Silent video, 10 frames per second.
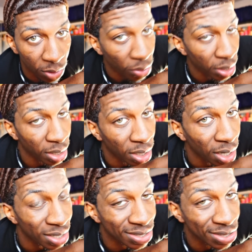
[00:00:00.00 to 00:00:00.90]
Don't get it
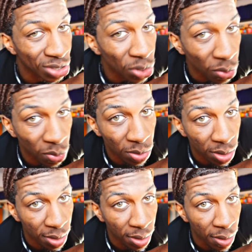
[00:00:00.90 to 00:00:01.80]
cut soon.
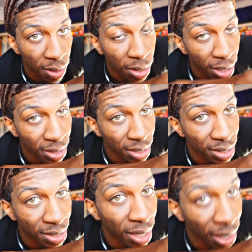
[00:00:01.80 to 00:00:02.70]
Let it
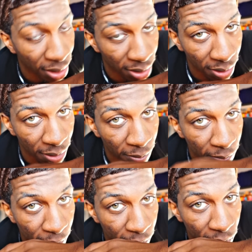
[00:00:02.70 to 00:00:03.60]
get thick,
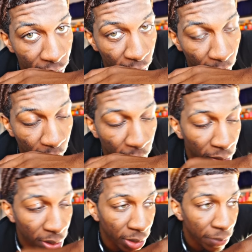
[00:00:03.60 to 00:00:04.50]

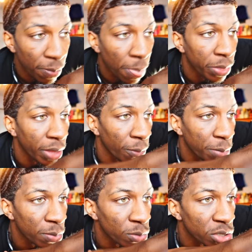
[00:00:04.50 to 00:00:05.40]
okay? Now
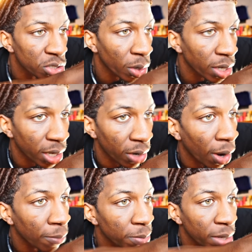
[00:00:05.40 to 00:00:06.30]
people with straight
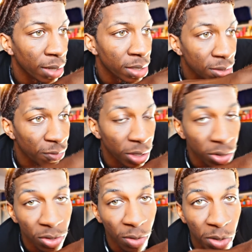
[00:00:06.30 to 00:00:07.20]
hair, this
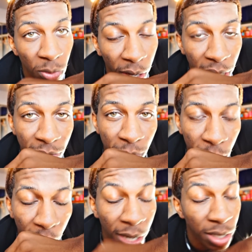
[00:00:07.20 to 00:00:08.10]
video is gonna be waves
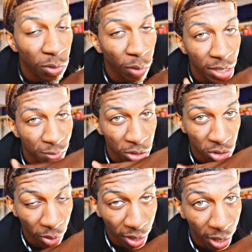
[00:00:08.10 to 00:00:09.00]
for, how to get waves for
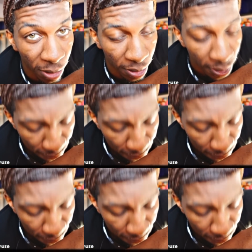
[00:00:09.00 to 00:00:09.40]
straight hair.